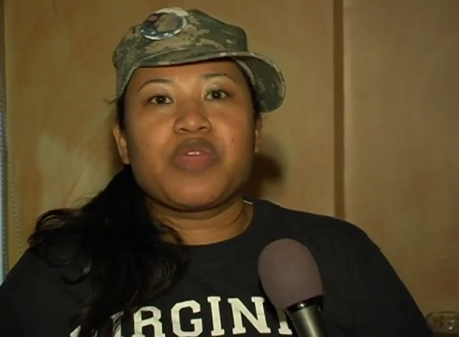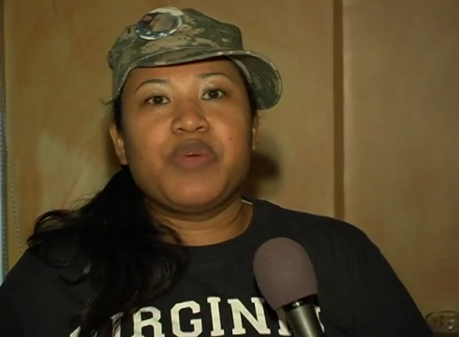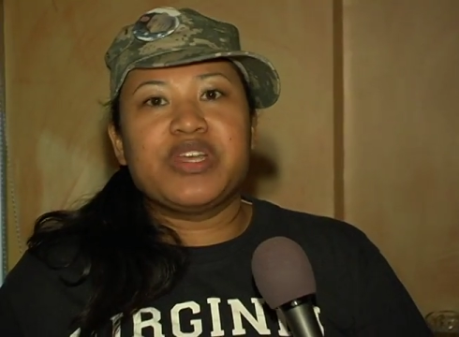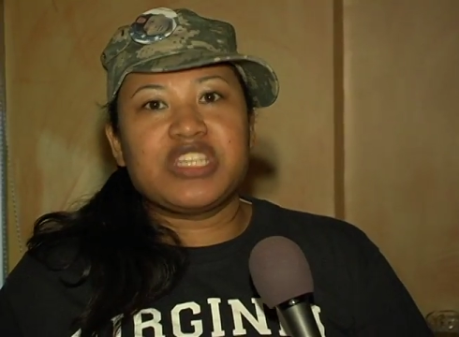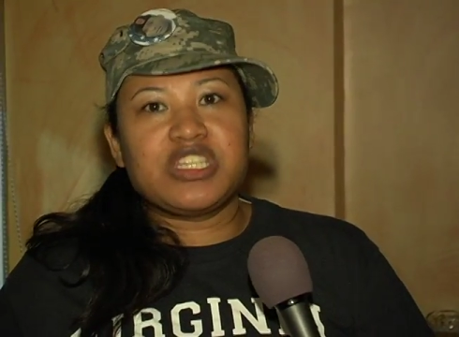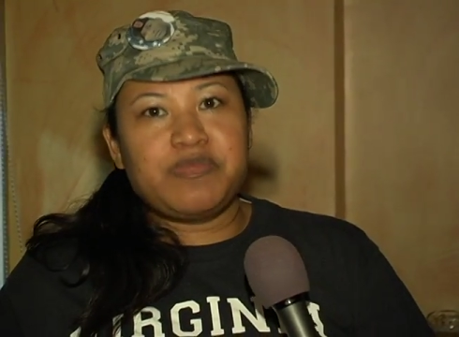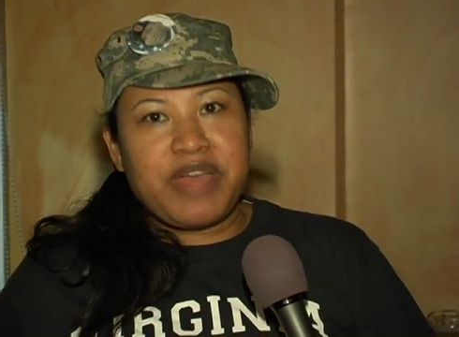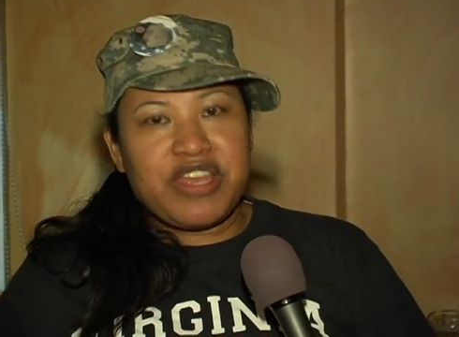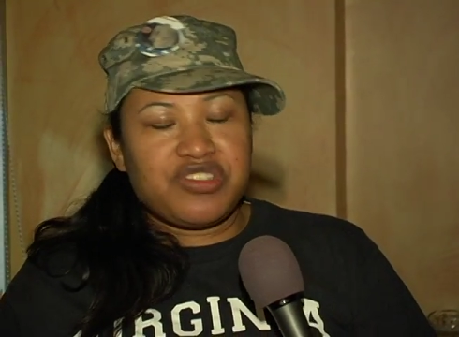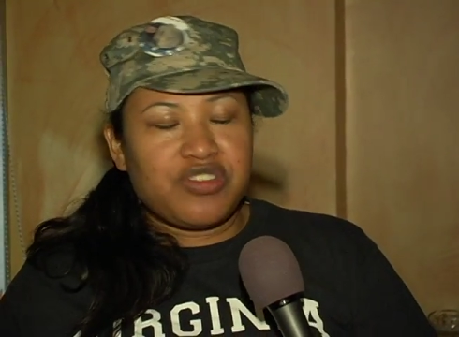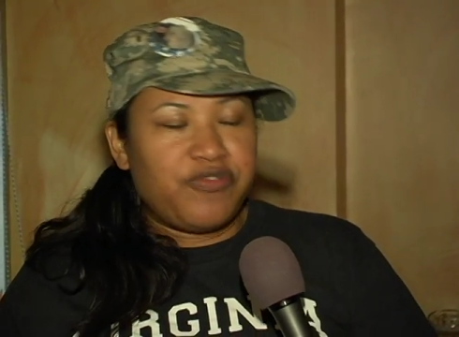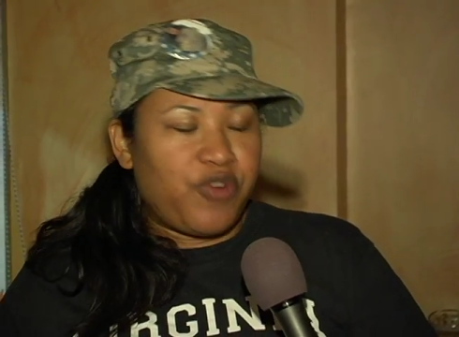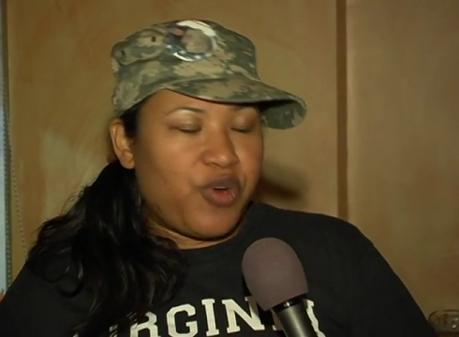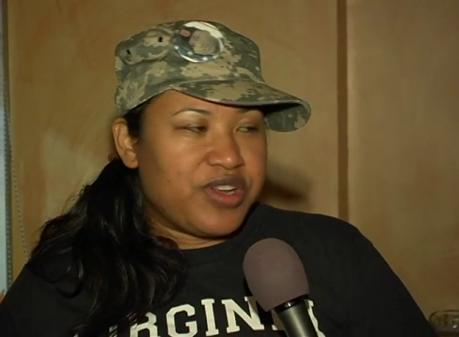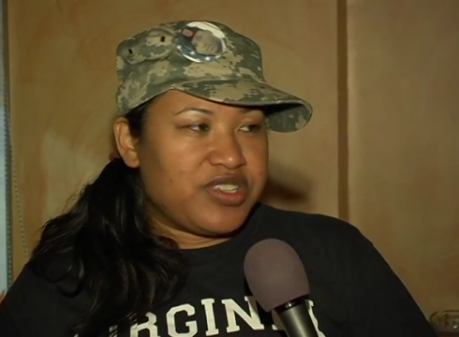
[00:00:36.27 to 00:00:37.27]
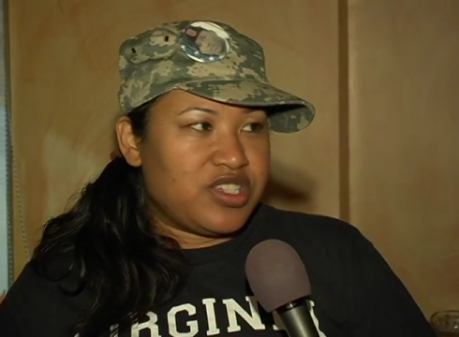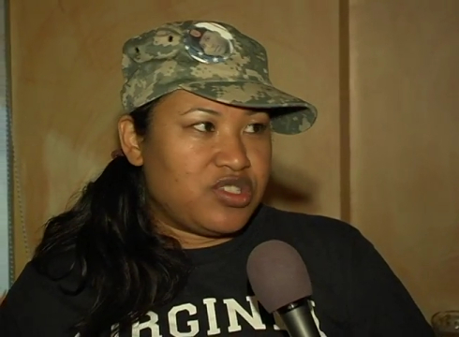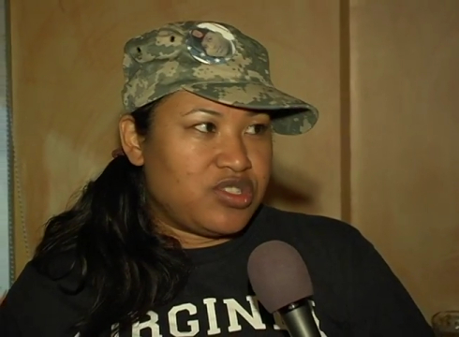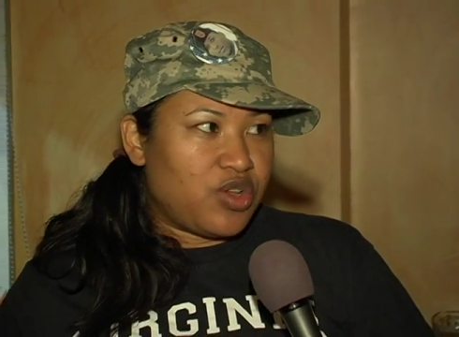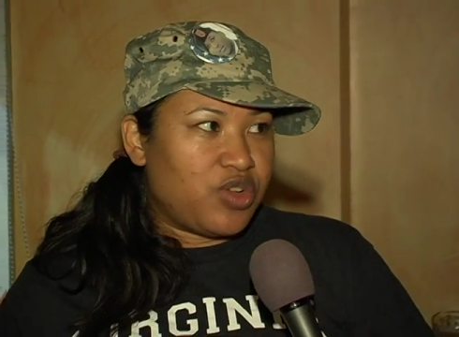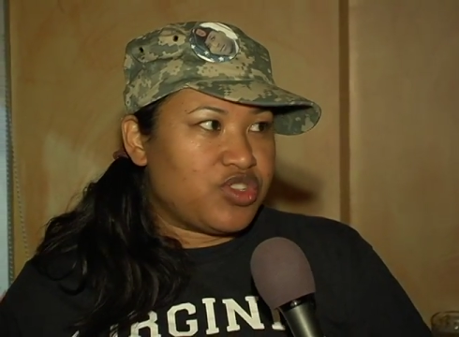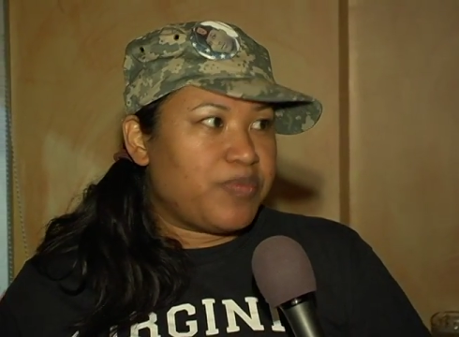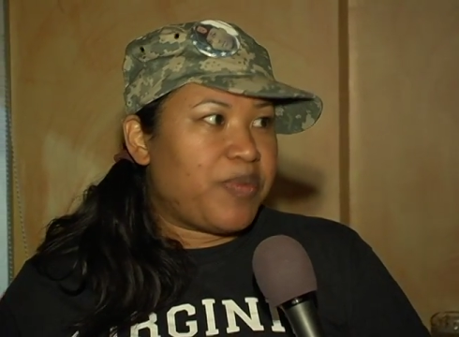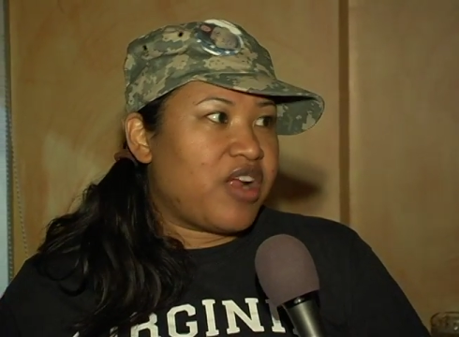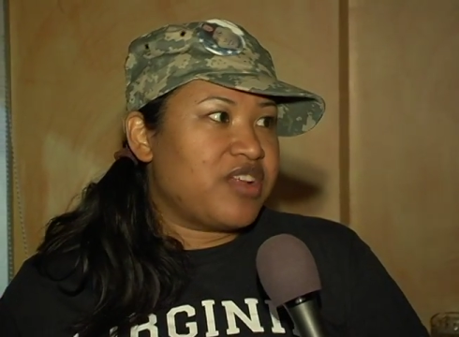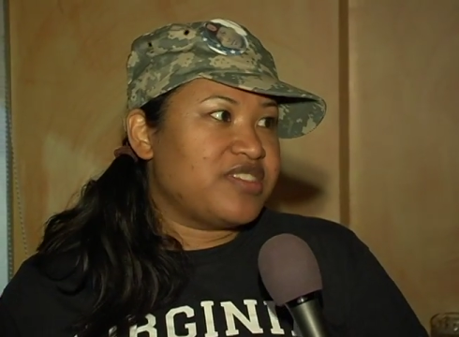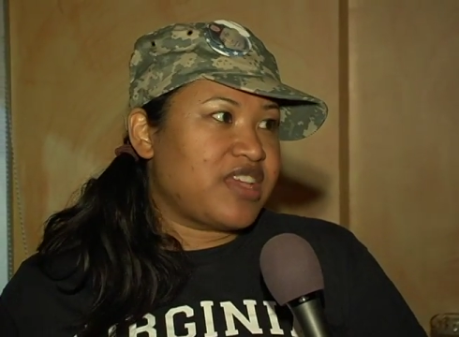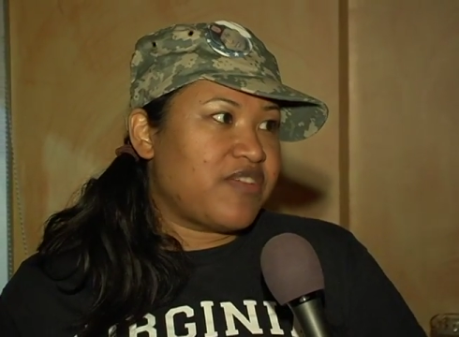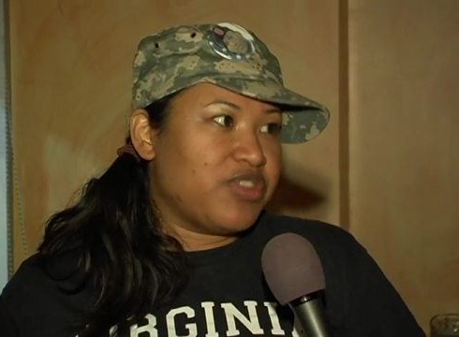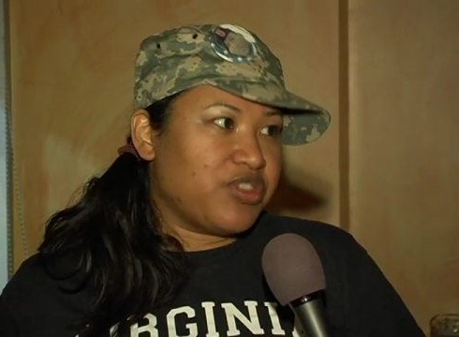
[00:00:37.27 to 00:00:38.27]
was a Special Forces soldier, part
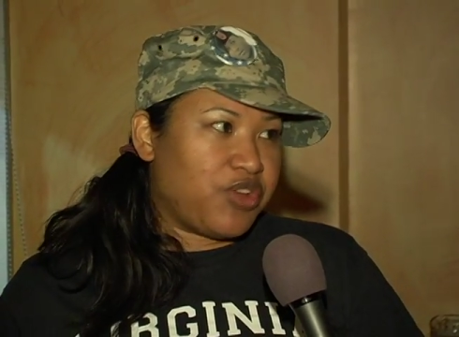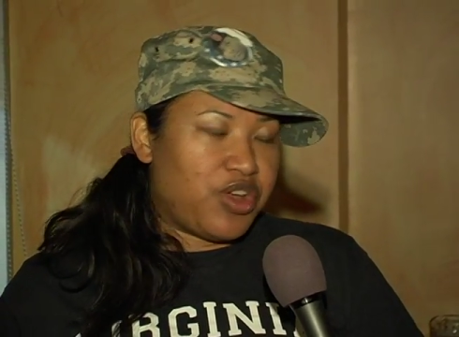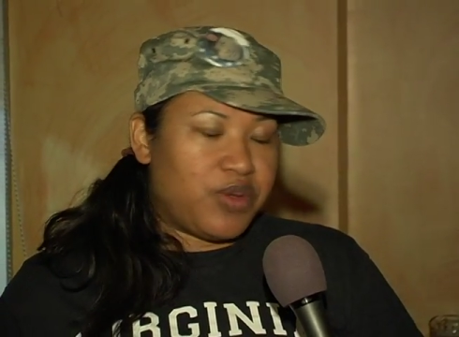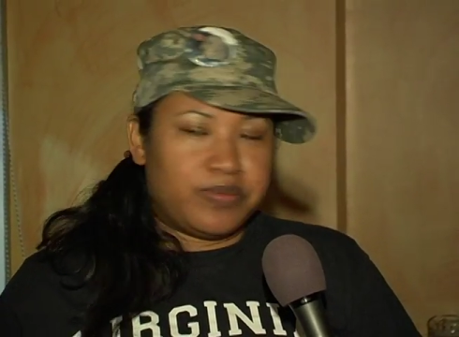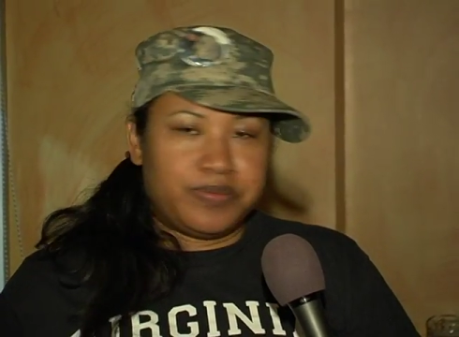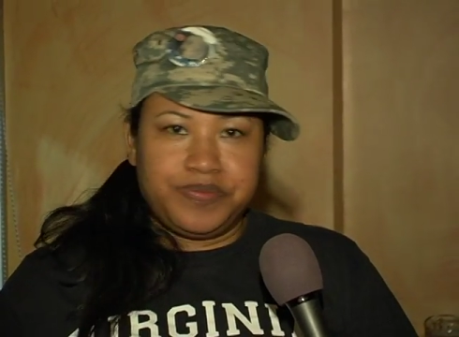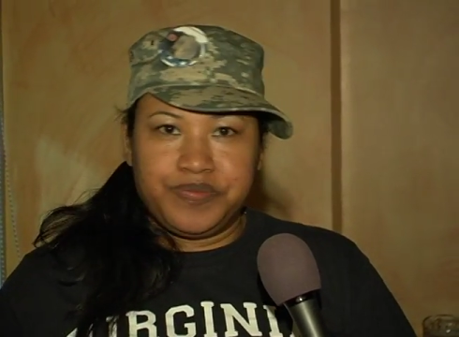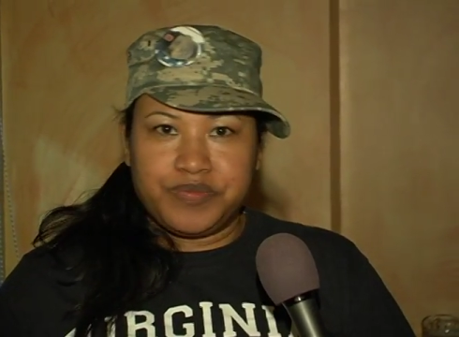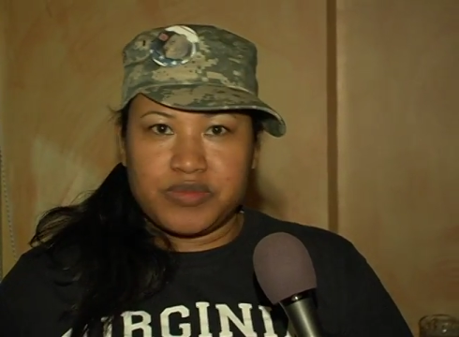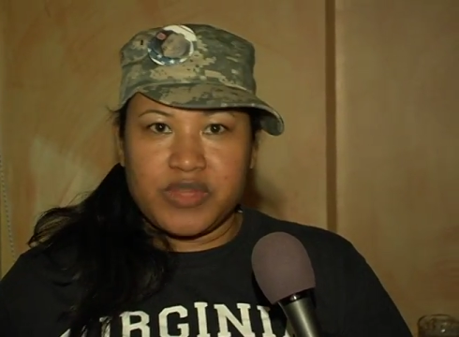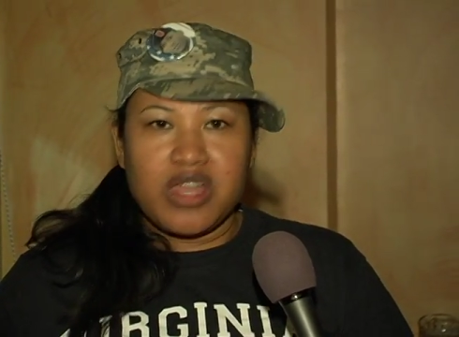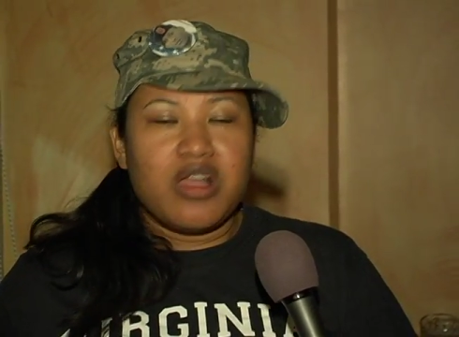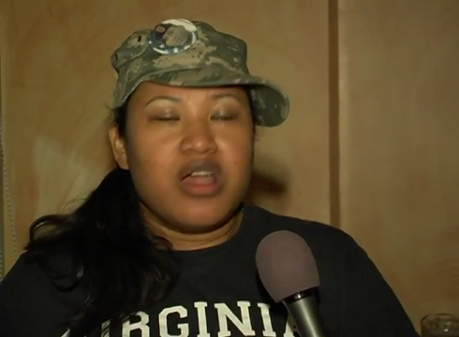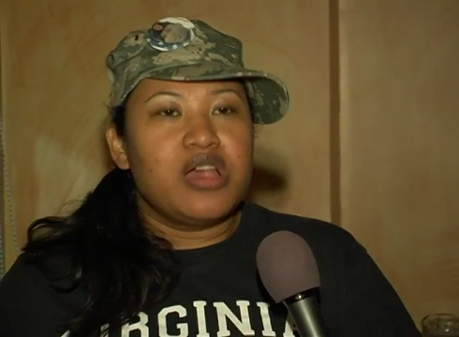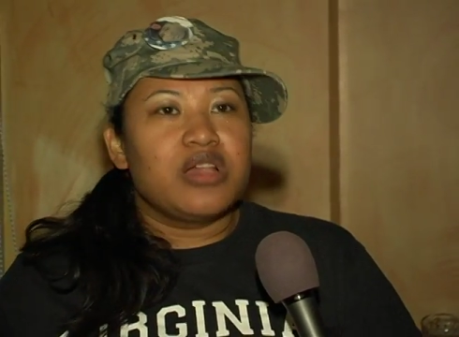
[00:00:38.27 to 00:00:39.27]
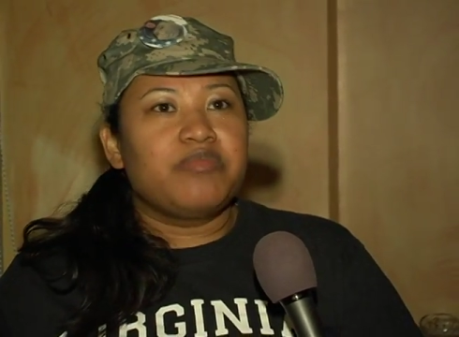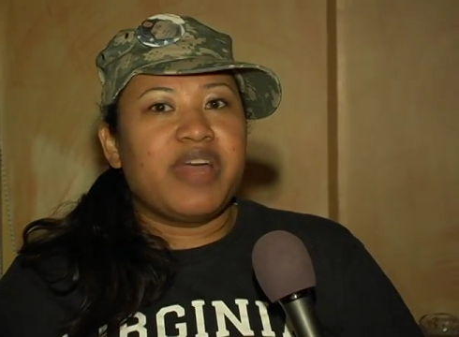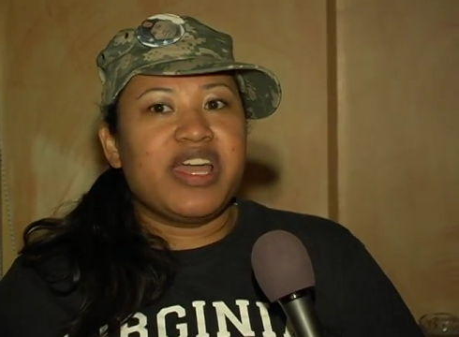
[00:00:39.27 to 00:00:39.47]
of 7th Group.